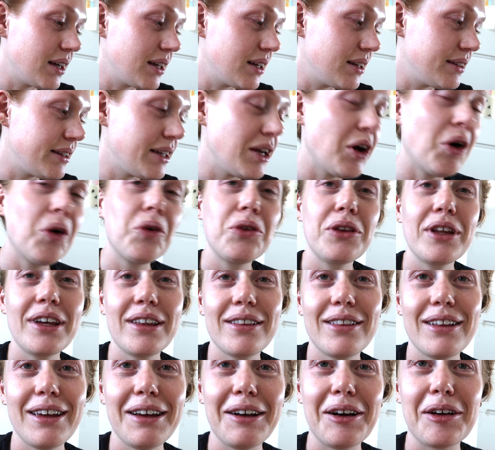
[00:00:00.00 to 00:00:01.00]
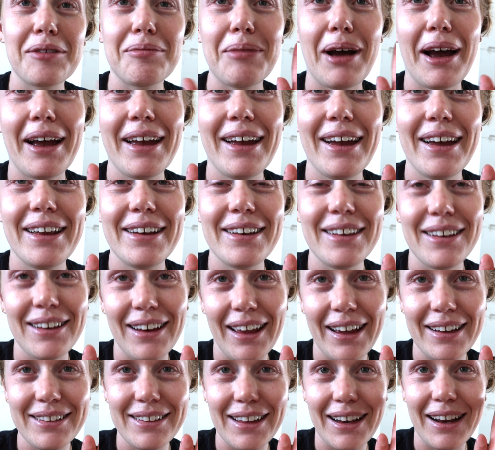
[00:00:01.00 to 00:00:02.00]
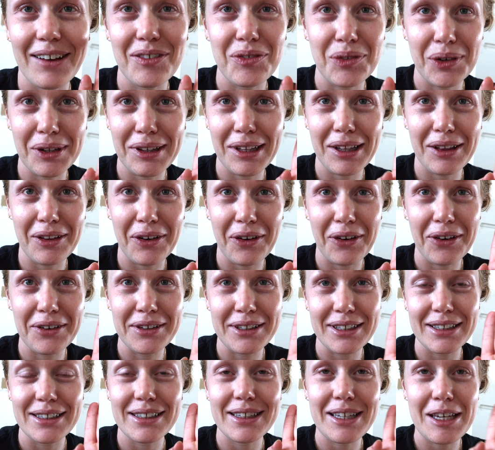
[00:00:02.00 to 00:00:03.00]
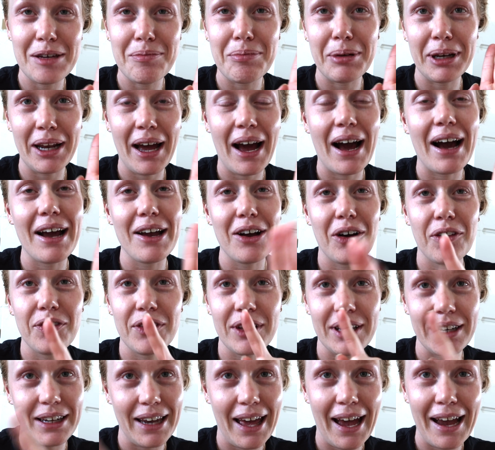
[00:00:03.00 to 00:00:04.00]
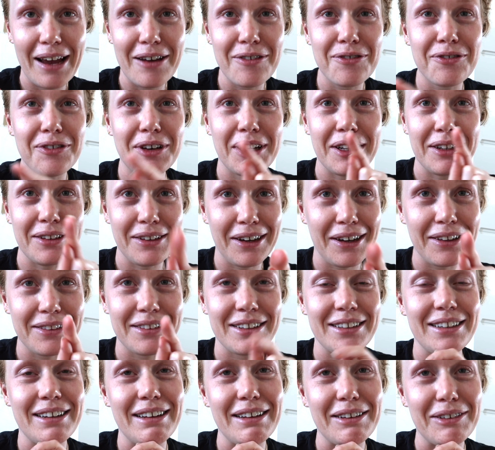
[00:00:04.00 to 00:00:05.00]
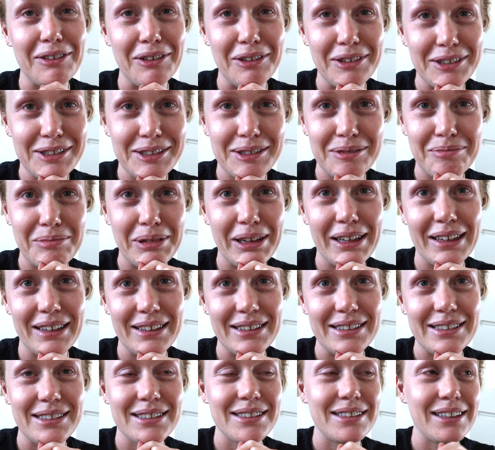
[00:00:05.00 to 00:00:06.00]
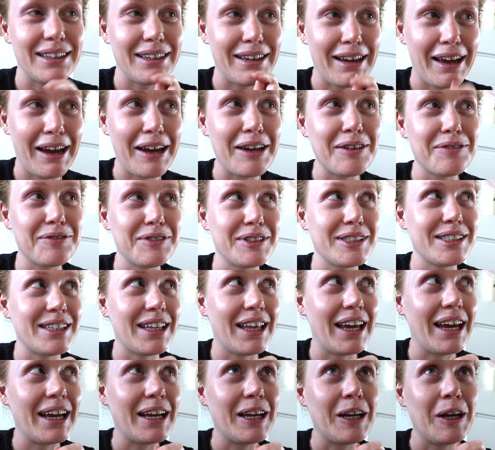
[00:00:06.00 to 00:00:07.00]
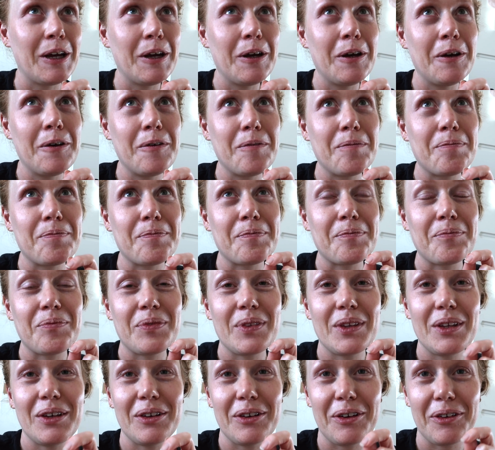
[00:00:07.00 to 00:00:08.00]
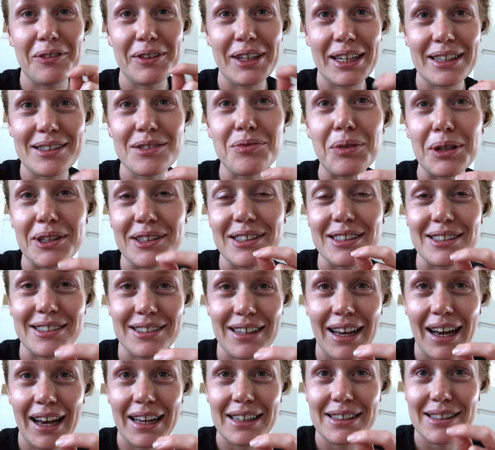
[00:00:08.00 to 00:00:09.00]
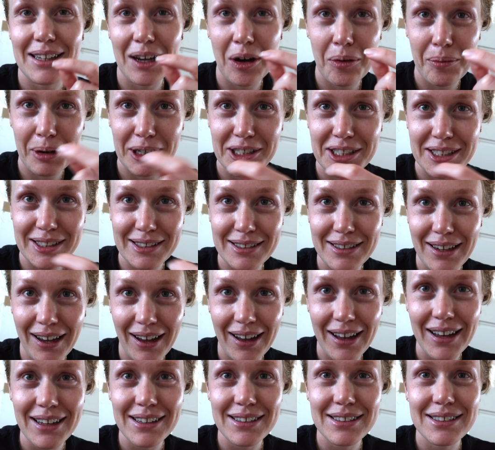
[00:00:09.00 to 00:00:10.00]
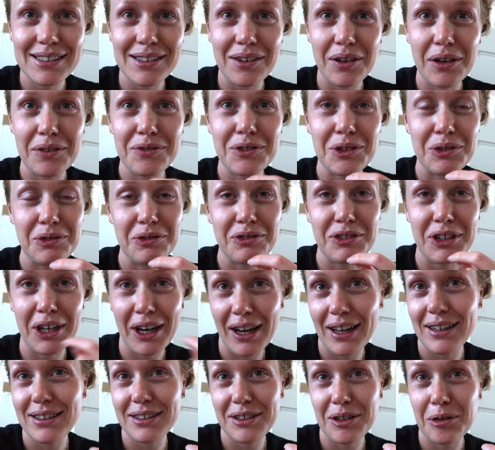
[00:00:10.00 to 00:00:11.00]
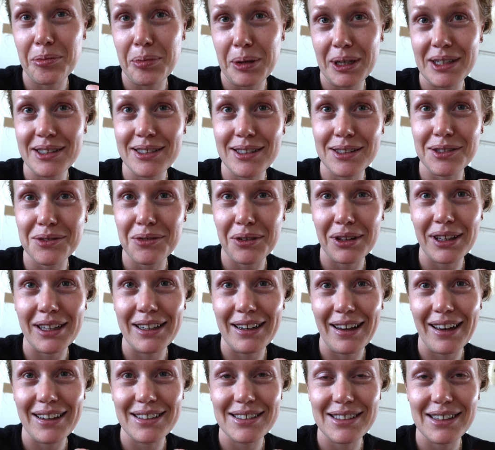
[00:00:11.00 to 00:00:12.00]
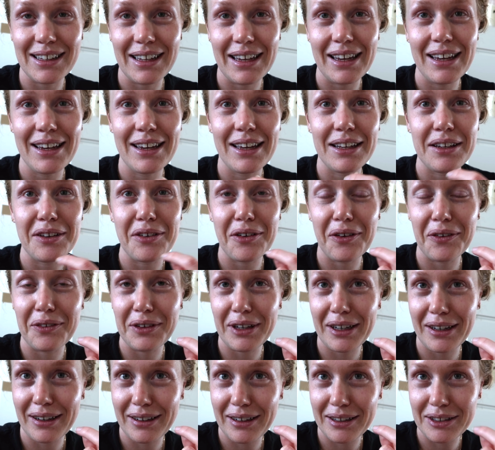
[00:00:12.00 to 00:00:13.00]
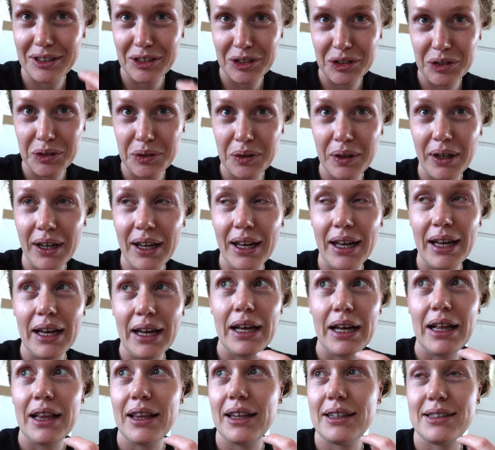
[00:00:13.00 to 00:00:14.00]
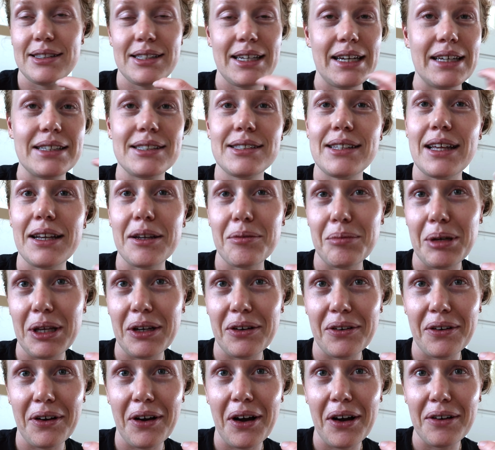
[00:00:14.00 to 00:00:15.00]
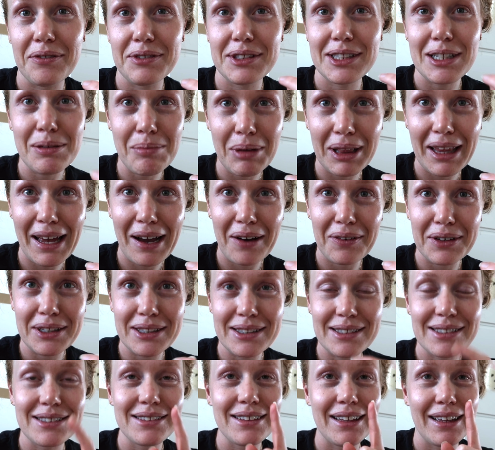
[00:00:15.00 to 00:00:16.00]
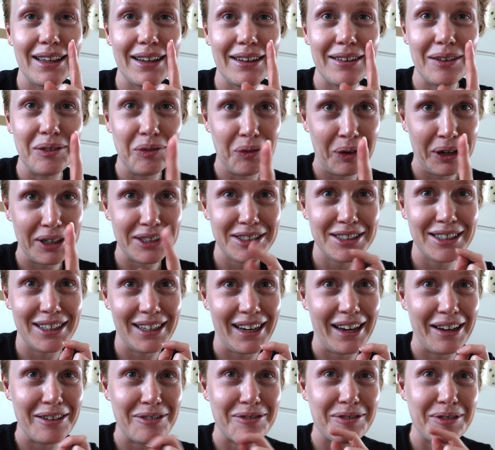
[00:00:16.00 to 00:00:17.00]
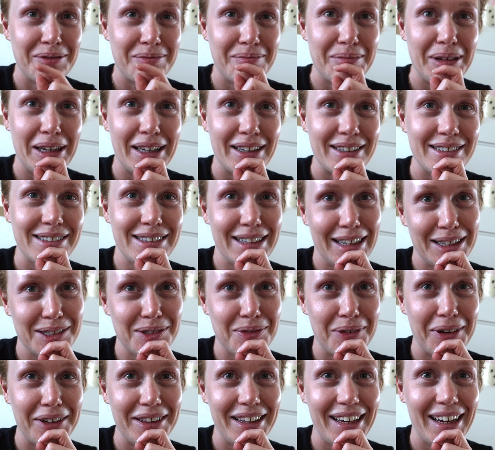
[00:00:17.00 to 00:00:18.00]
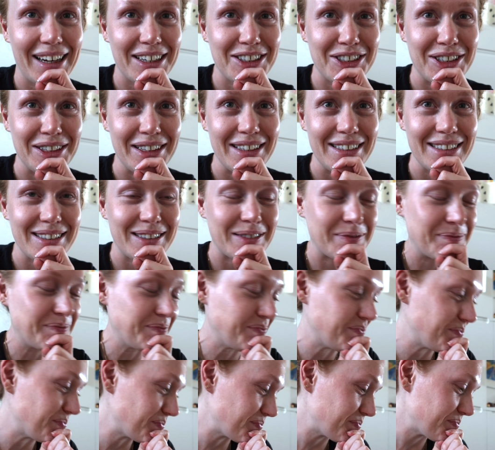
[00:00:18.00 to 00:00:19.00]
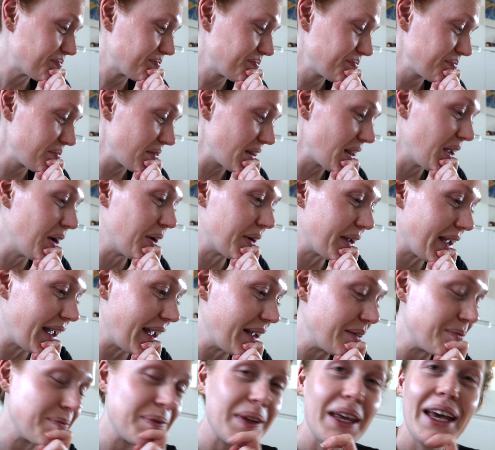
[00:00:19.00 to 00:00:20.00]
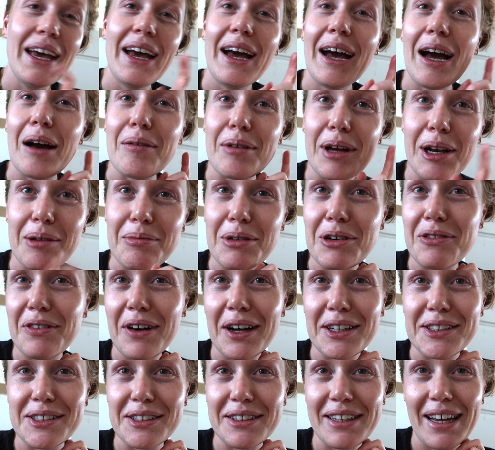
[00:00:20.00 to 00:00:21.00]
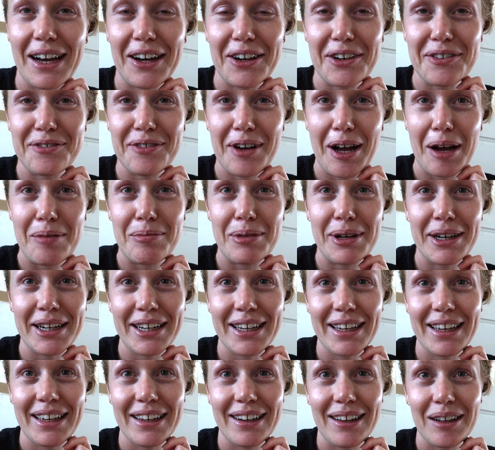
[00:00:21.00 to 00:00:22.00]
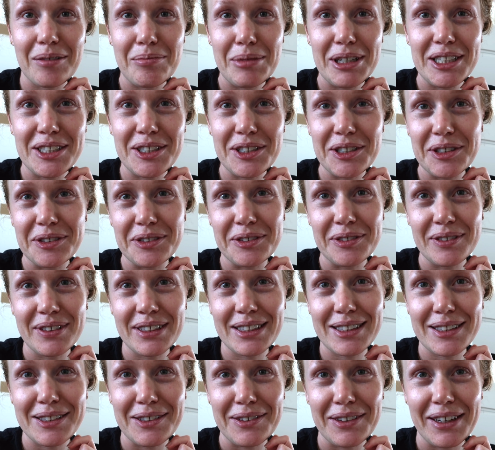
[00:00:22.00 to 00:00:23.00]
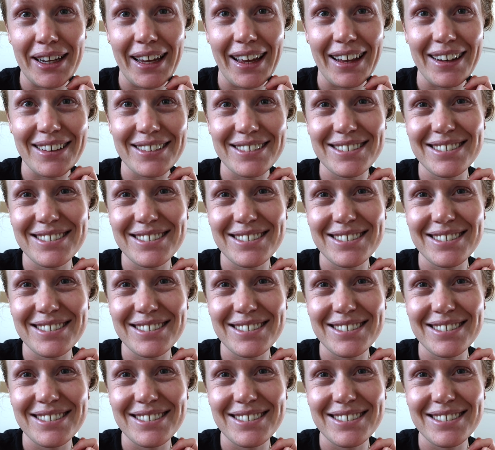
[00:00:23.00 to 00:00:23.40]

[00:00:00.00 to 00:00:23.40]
The only thing on my end, like that I've really learned, keep an eye on the knife and not the needles, because the knife is like, you know, that's what decides how much is cut. So if you've cut your pieces really nicely and you're only gonna do, let's say, 1 centimeter of seam allowance, then watch the knife, because that's where the action is. Okay, I'm gonna move on to the outer fabric and I'll meet you soon again.